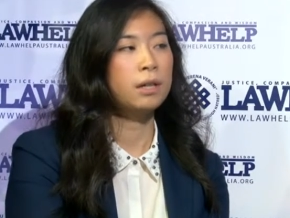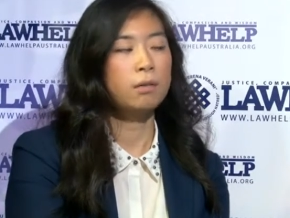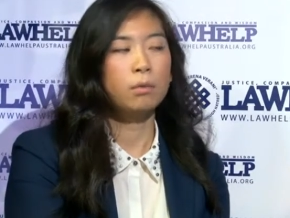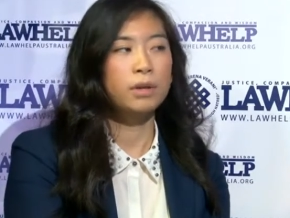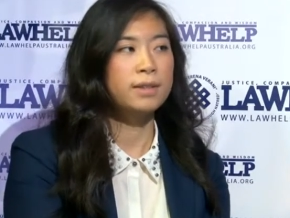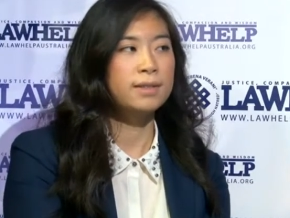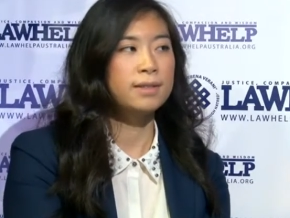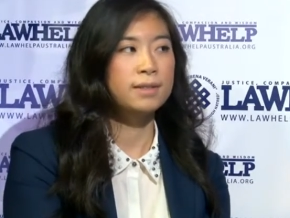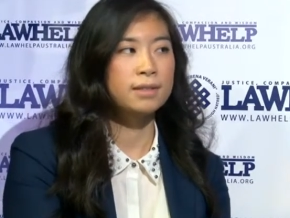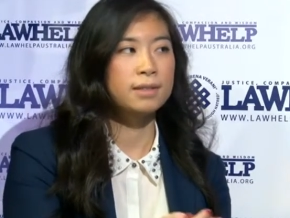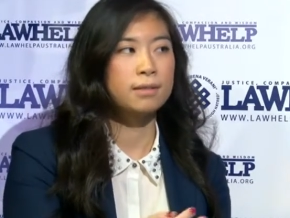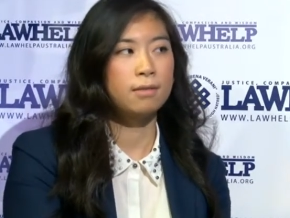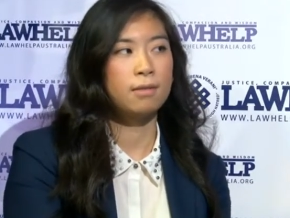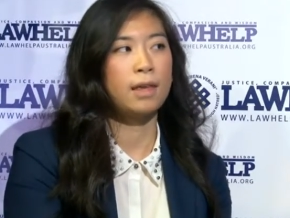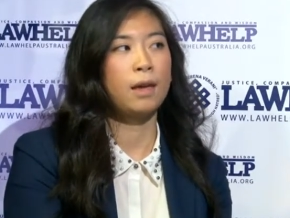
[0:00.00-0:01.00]
What is
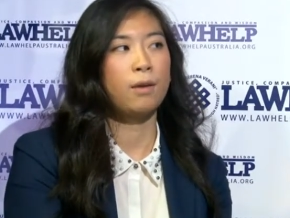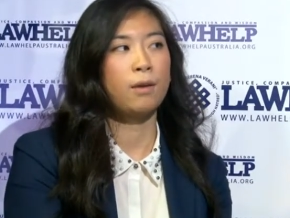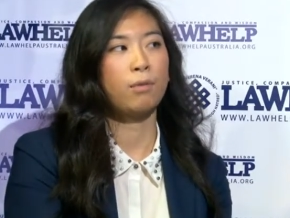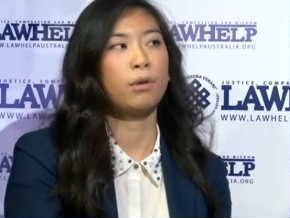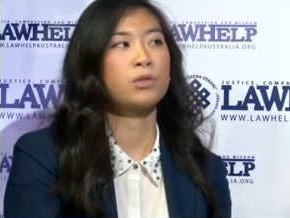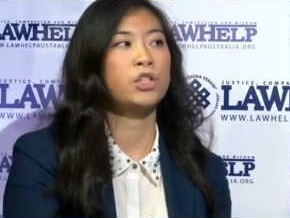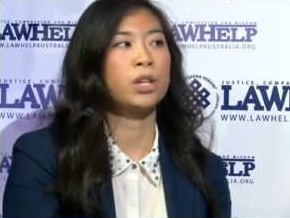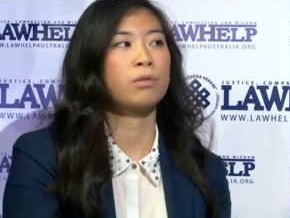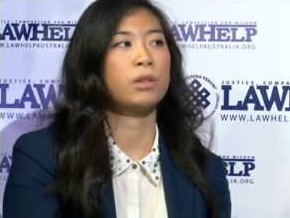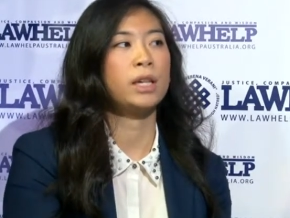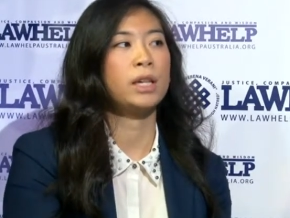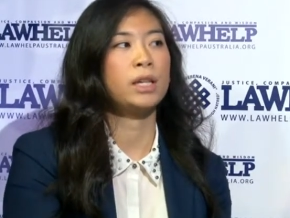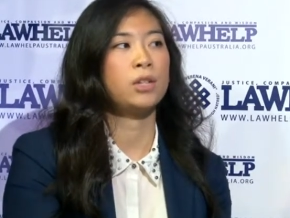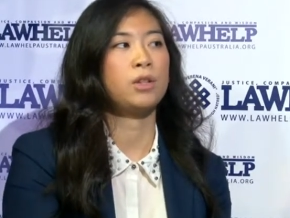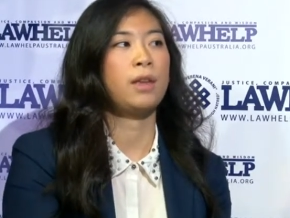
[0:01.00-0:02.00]
their role
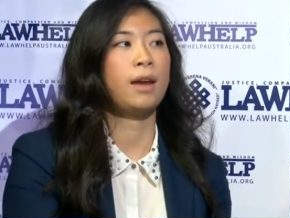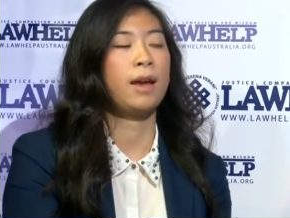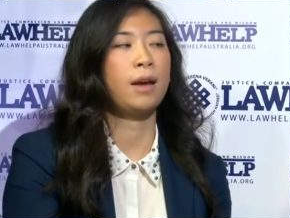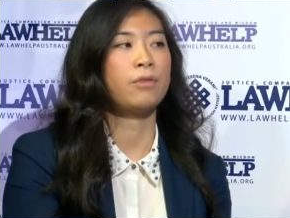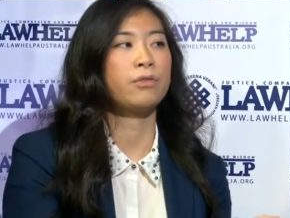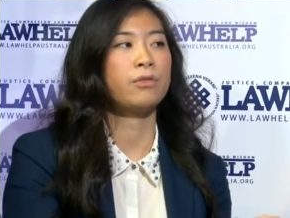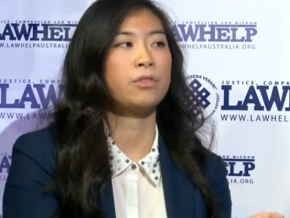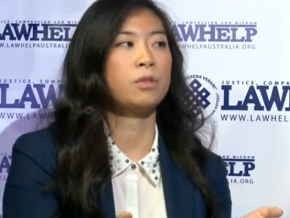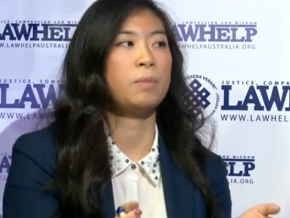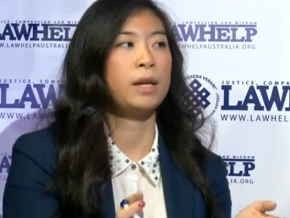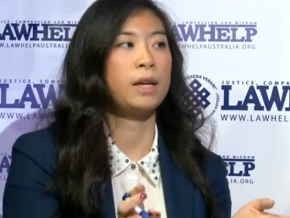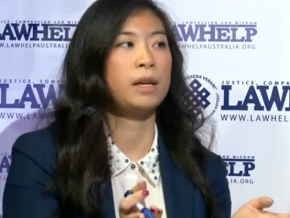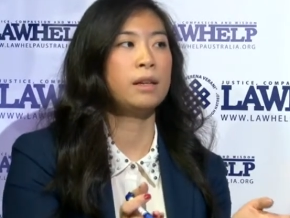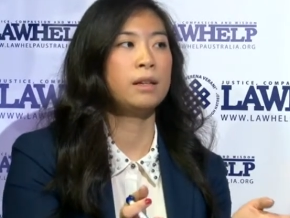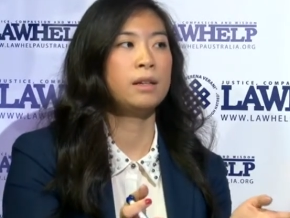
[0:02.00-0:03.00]
generally? Do they have to
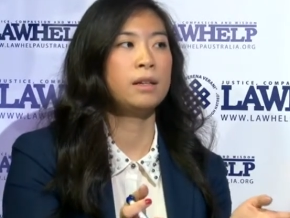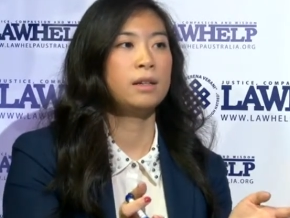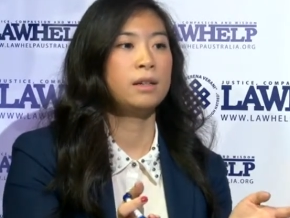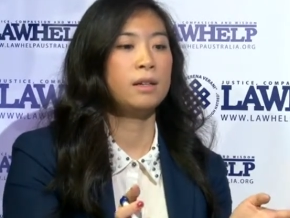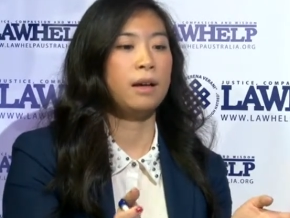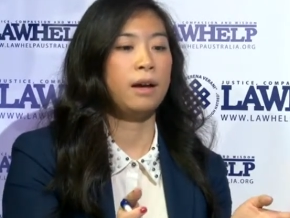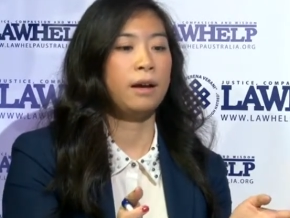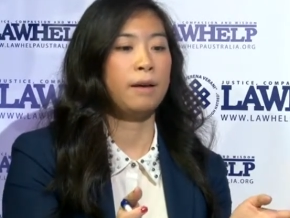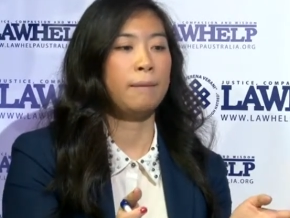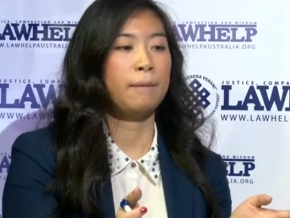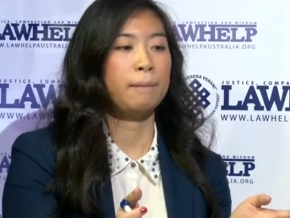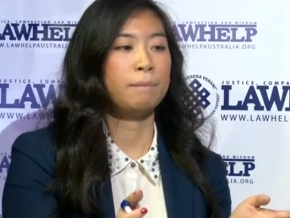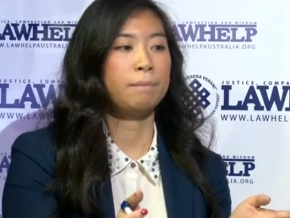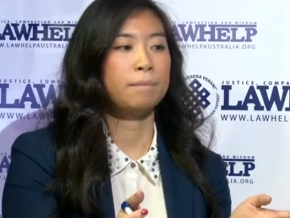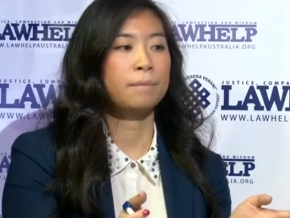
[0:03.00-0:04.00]
be,
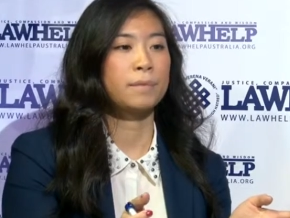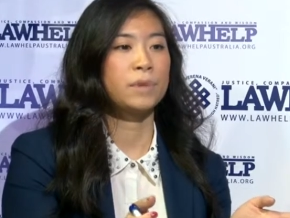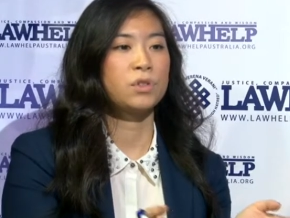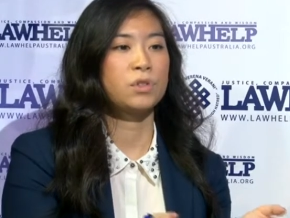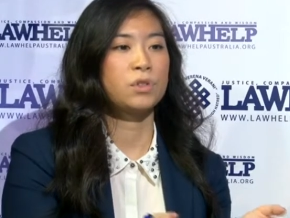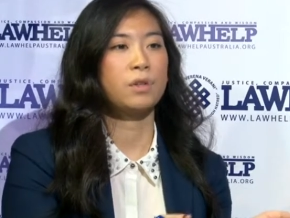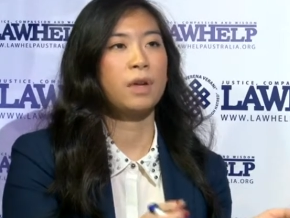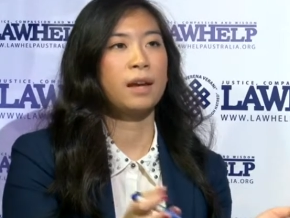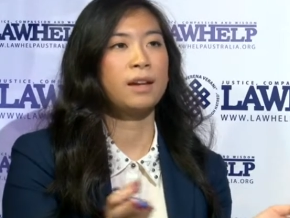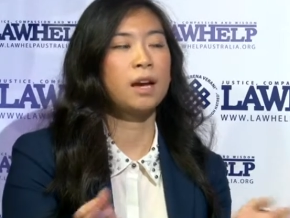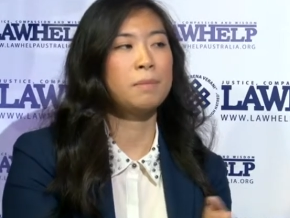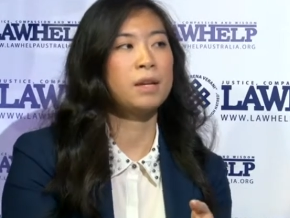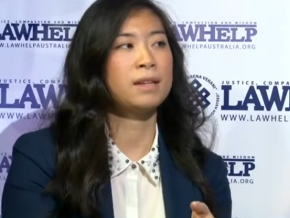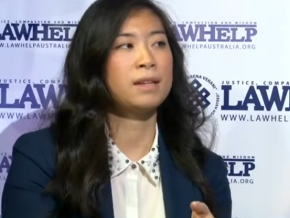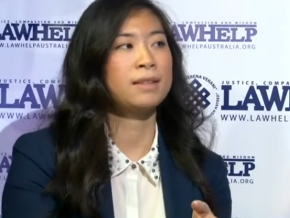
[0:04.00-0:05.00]
do they
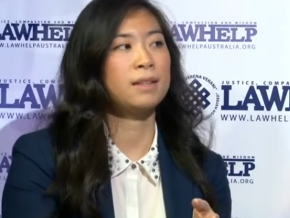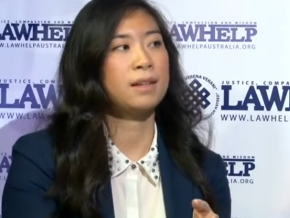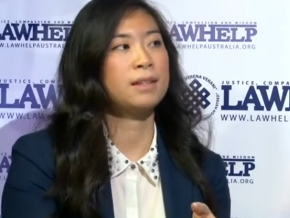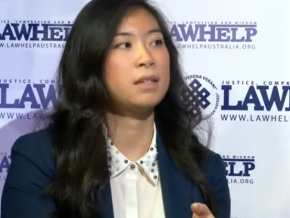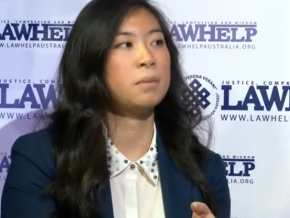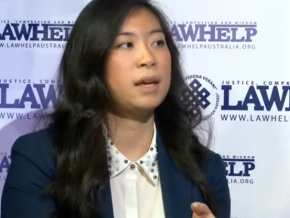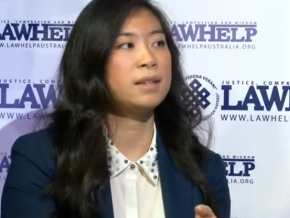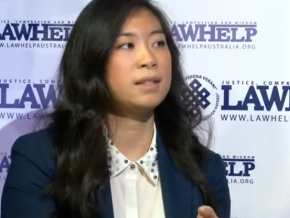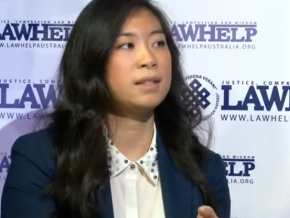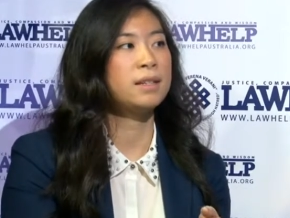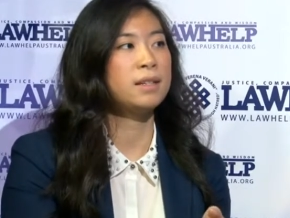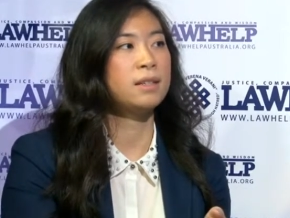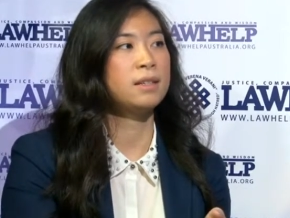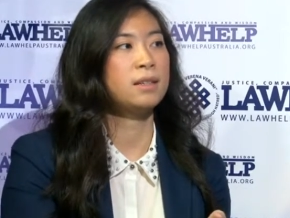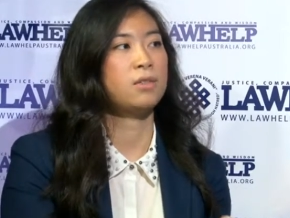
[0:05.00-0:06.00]
come in as an
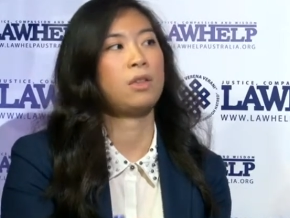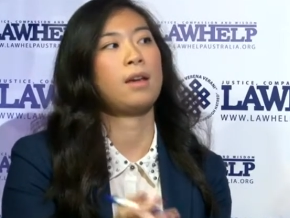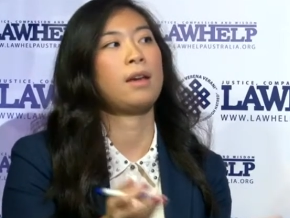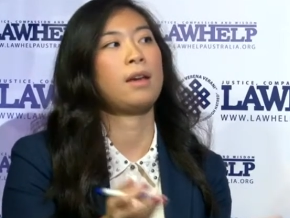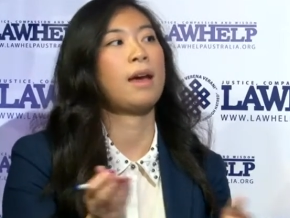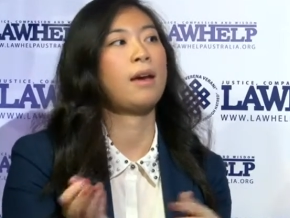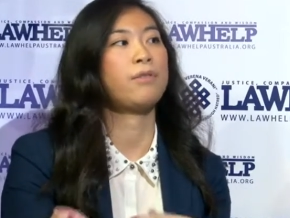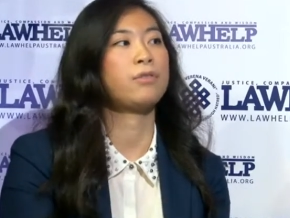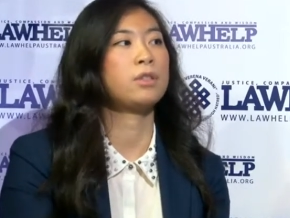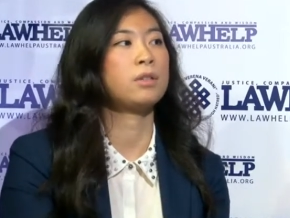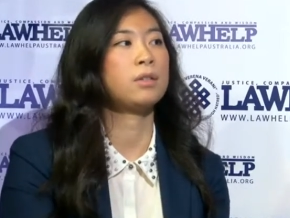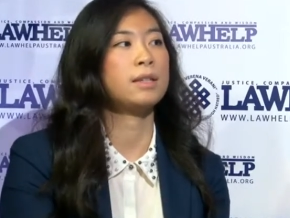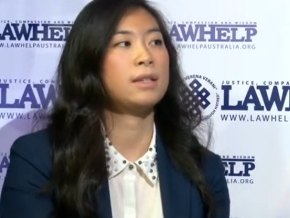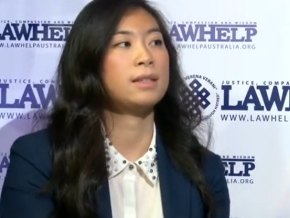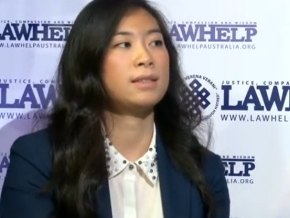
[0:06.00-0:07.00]
independent? Do they have to
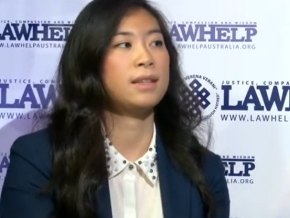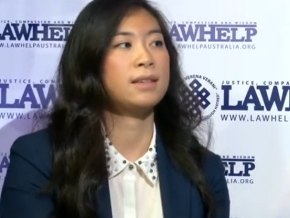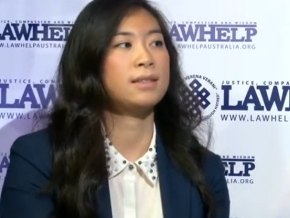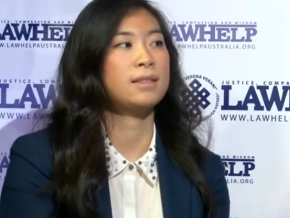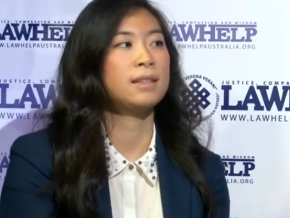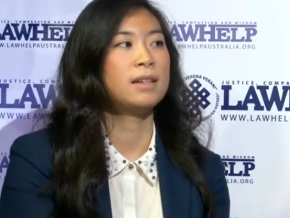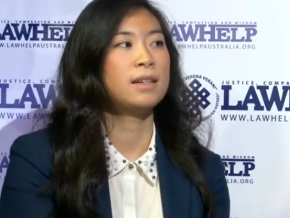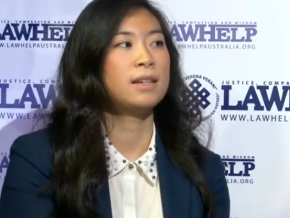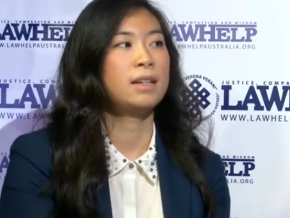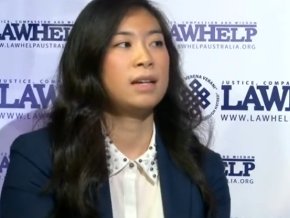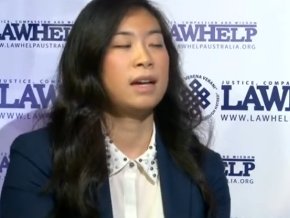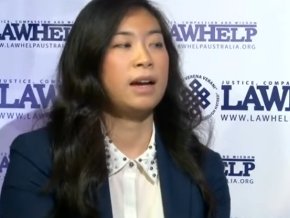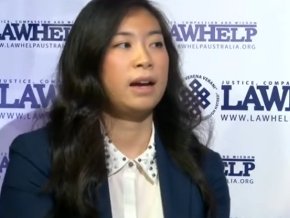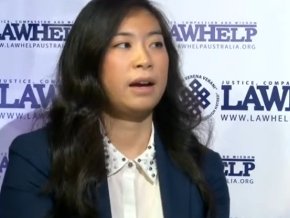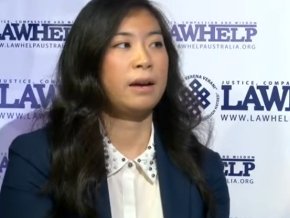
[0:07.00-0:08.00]
assess
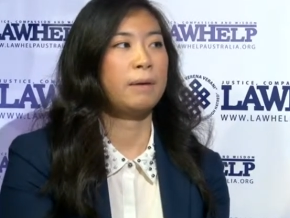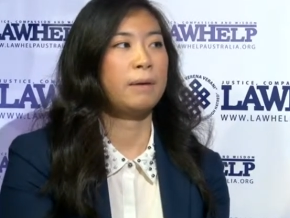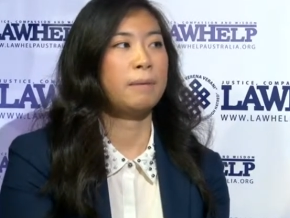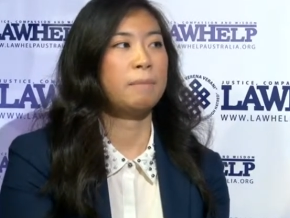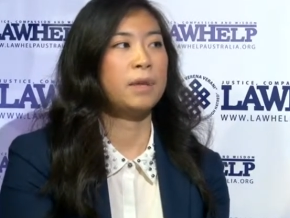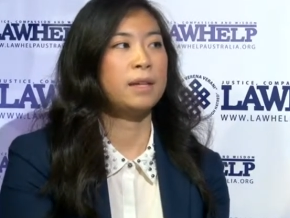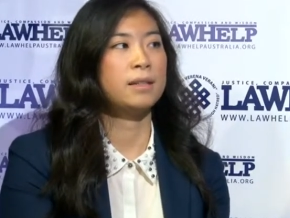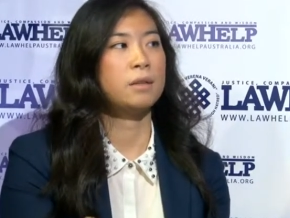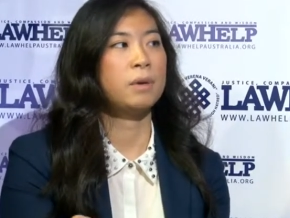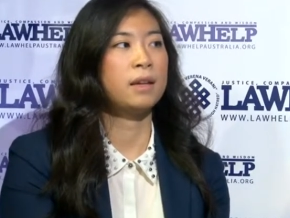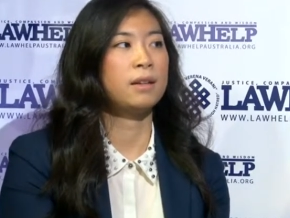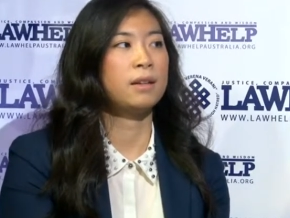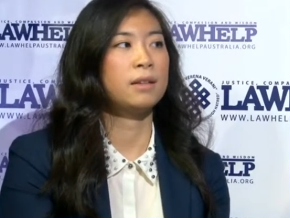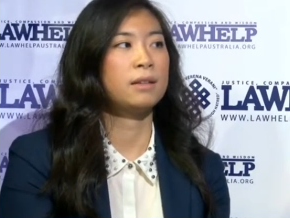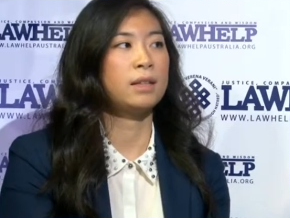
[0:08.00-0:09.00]

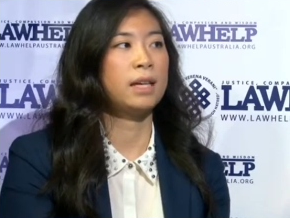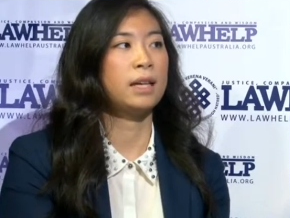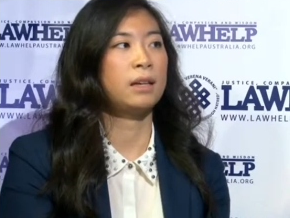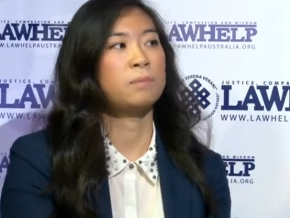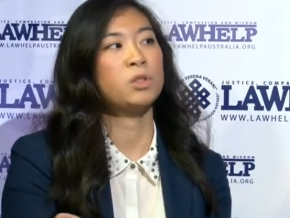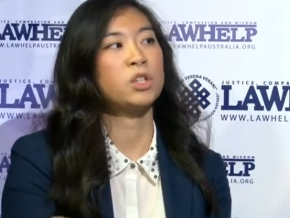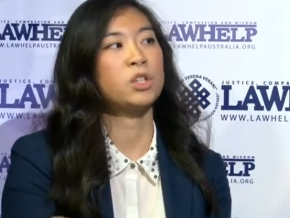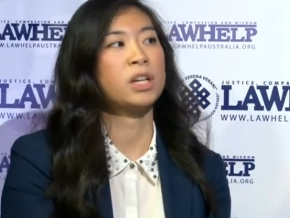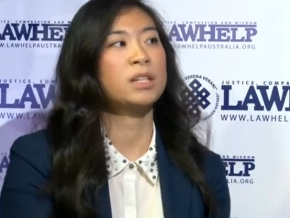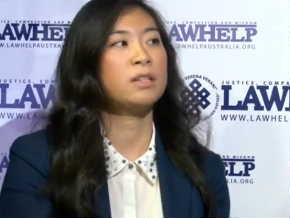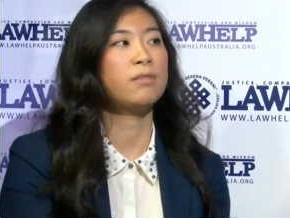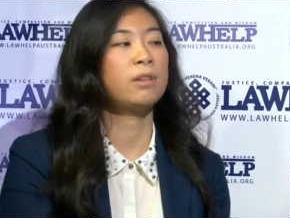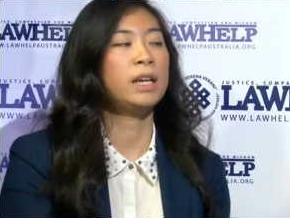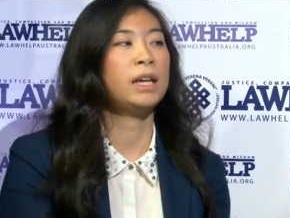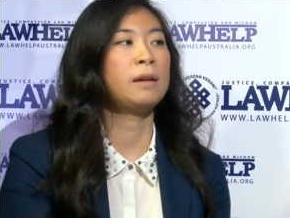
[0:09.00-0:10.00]
independently and
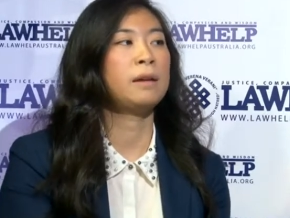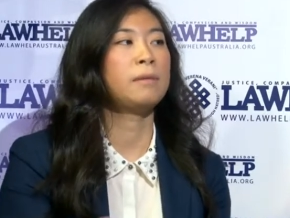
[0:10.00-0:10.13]
objectively?